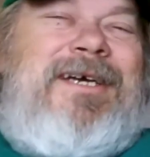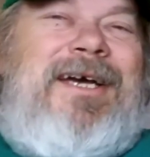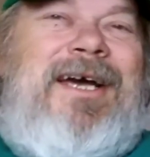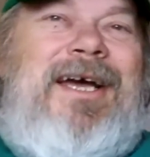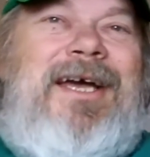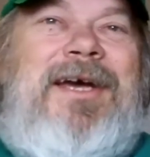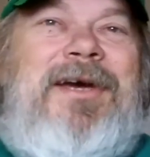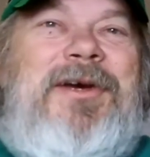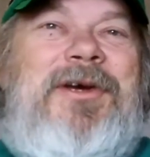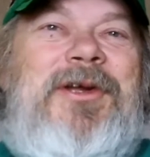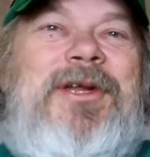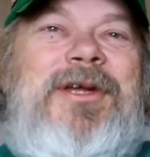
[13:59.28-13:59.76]

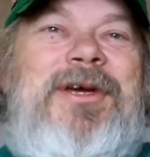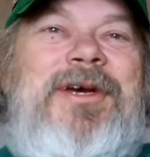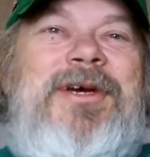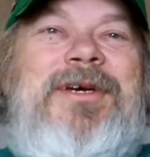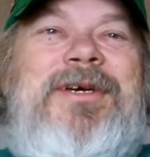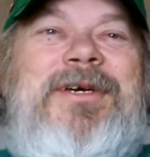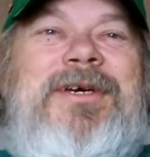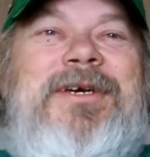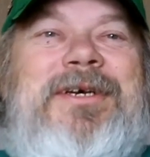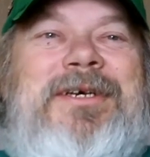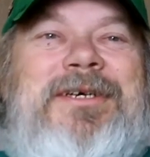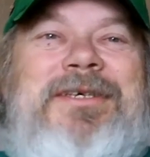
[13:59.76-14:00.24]
and
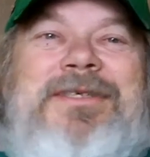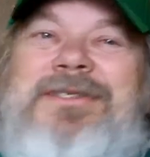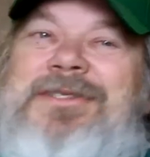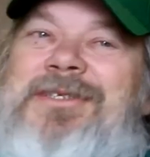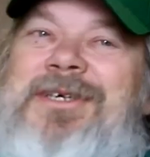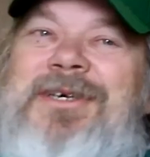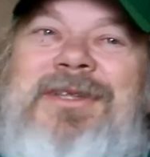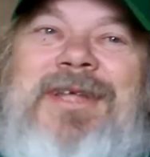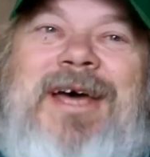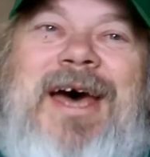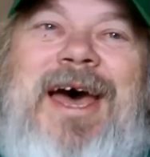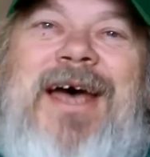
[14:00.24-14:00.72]

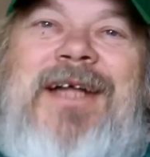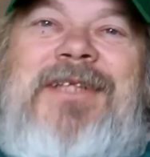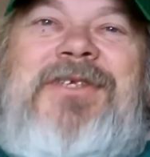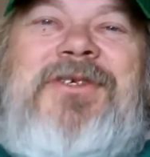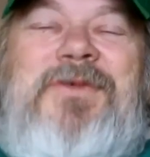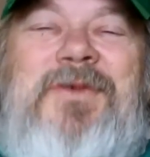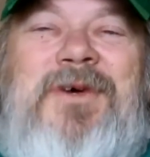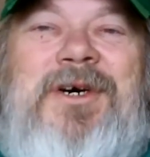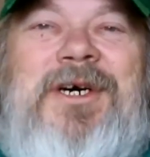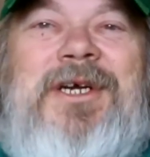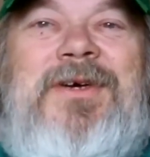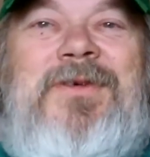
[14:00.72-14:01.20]
so
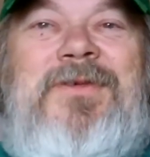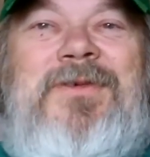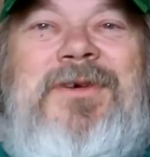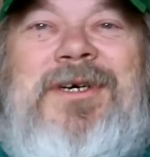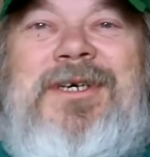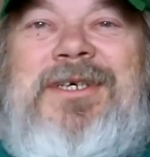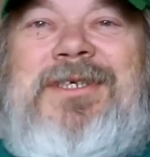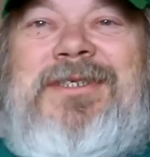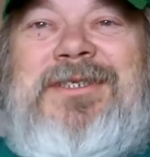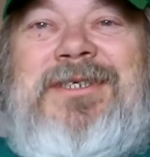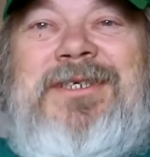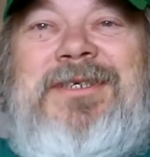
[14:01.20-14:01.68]
that's what it
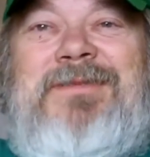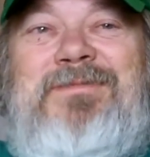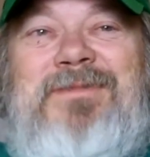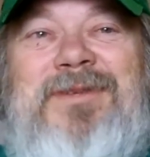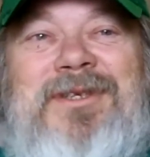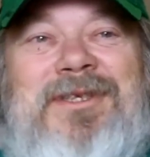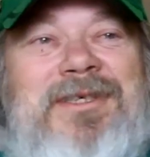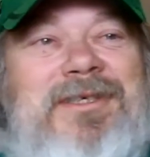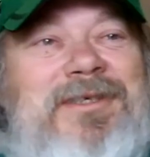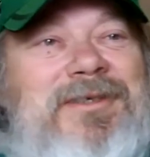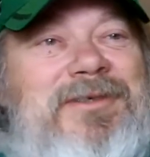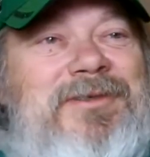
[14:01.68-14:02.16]
was. Them
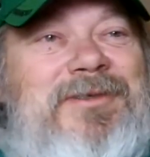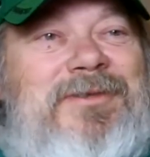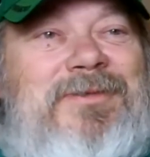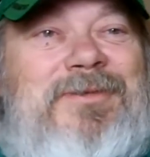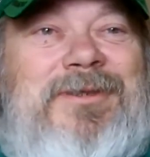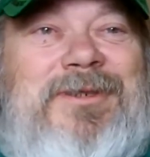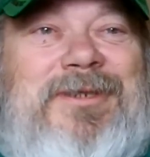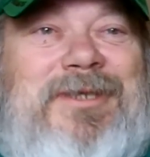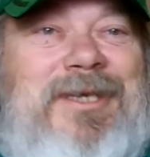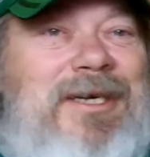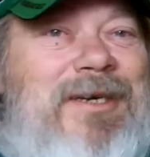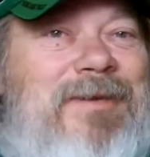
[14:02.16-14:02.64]
balloons
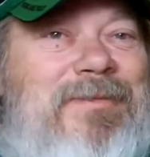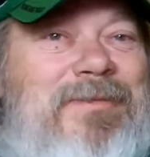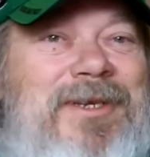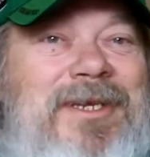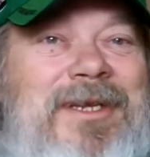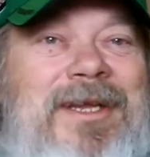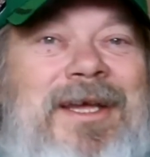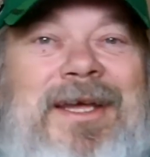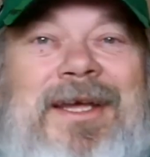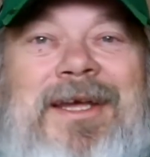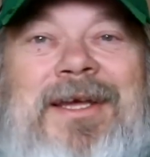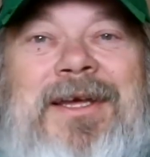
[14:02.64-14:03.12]
were
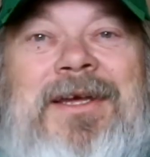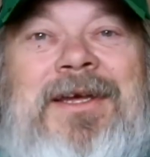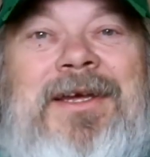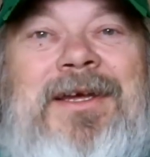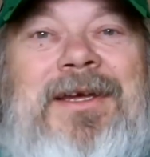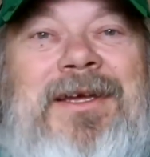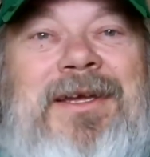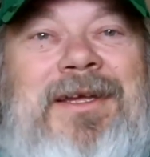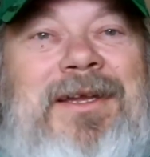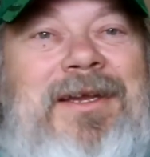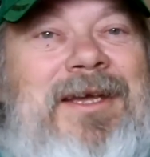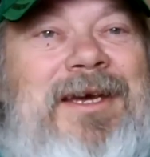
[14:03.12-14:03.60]
coming.
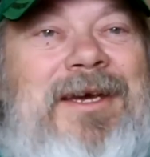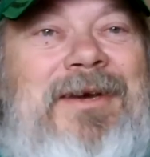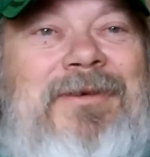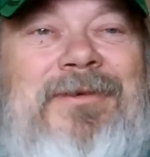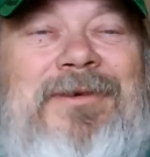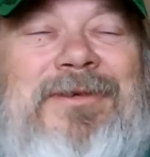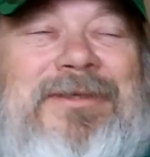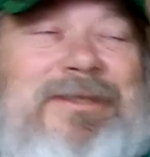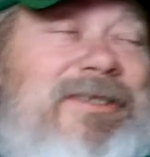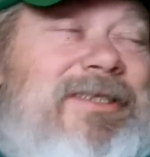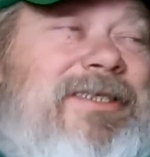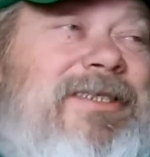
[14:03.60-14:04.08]
And they
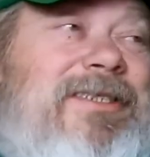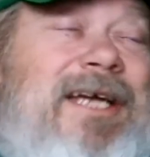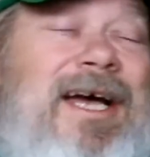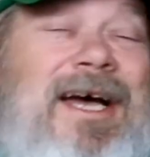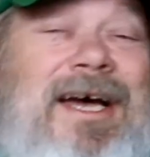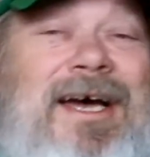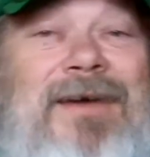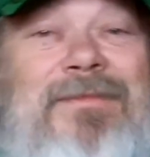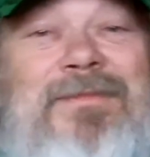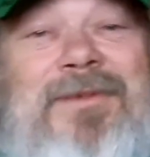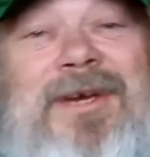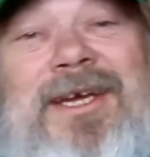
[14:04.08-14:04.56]
were just,
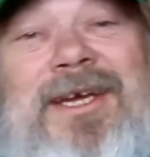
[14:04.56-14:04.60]
I